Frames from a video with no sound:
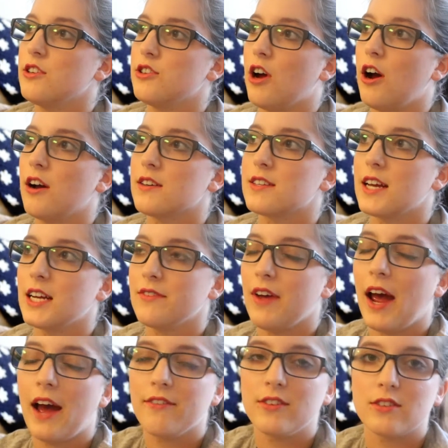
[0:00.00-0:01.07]
dogs kind of
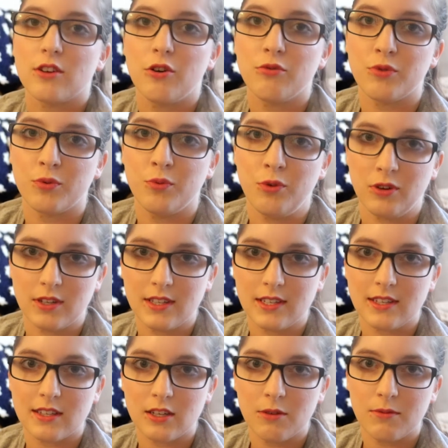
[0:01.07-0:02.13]
have this own reward
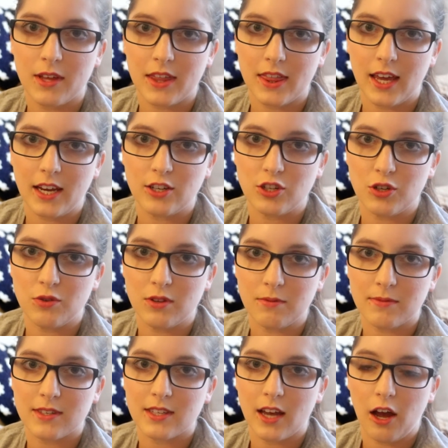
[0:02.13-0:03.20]
system that they do
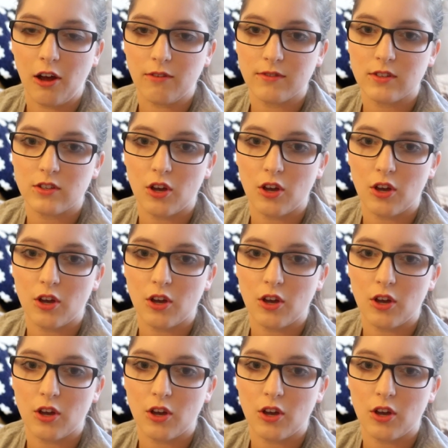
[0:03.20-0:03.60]
themselves.